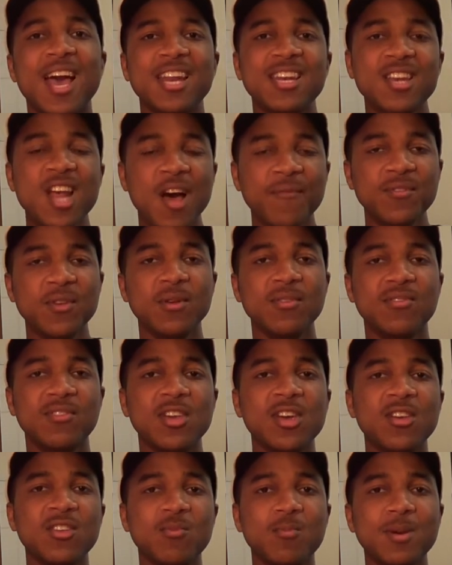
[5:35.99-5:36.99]
Now if you
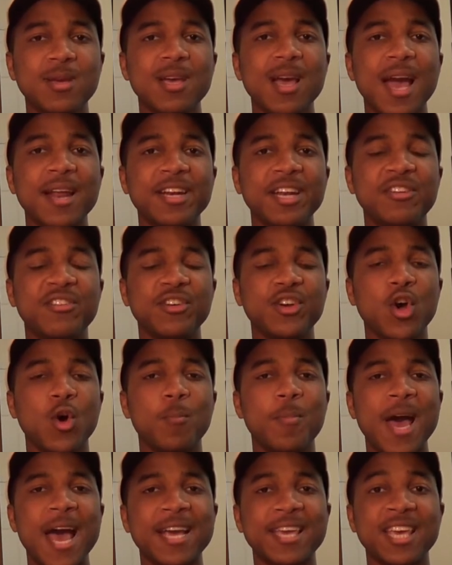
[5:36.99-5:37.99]
excuse me, I need to go
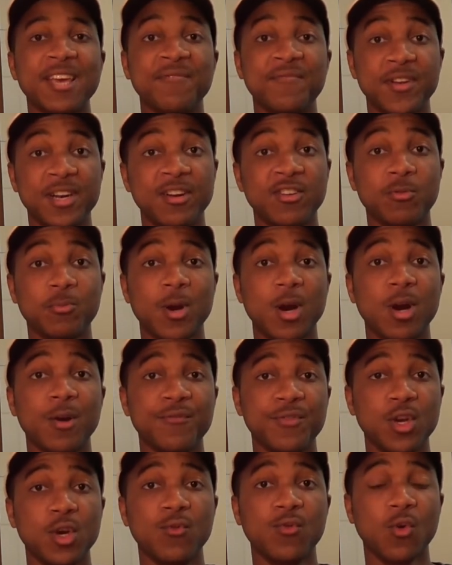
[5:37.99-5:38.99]
back and finish my
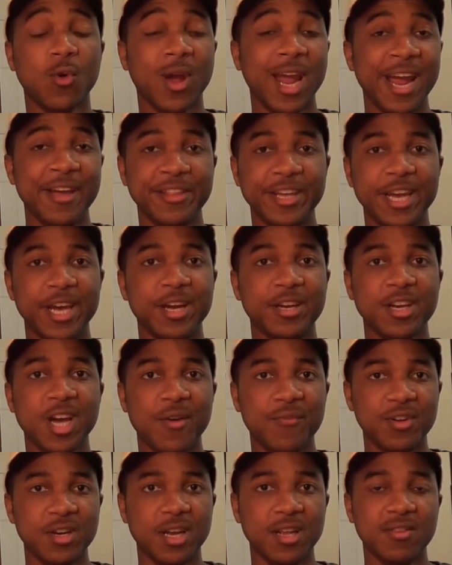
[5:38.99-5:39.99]
review for Alien
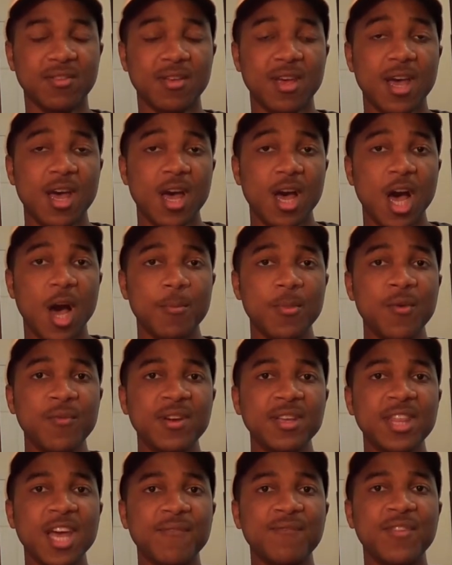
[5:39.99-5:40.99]
Covenant, a
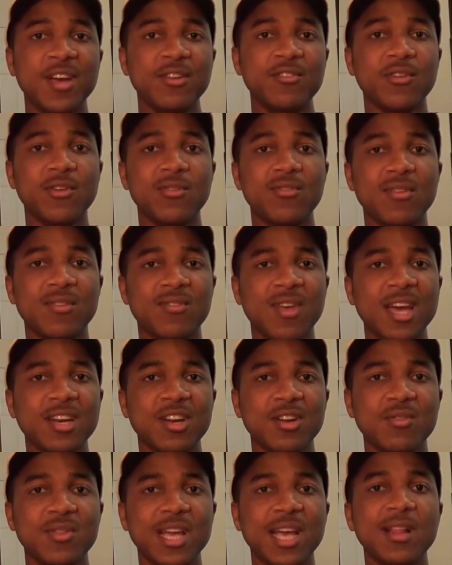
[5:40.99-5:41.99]
movie that features
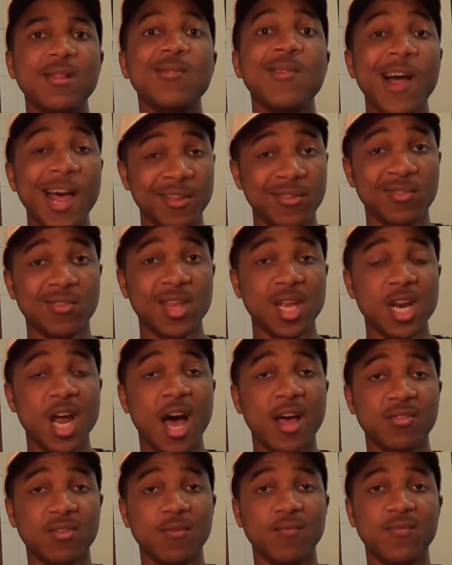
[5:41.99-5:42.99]
decidedly less than
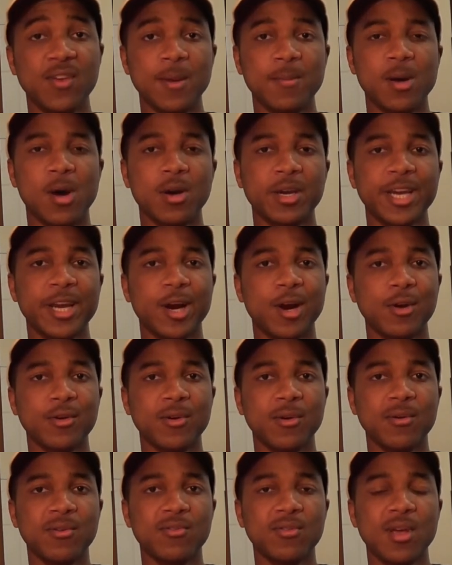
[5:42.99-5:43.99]
awesome female
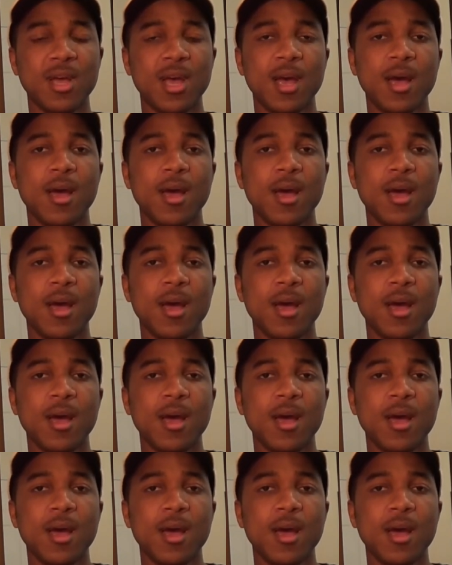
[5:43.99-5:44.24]
characters.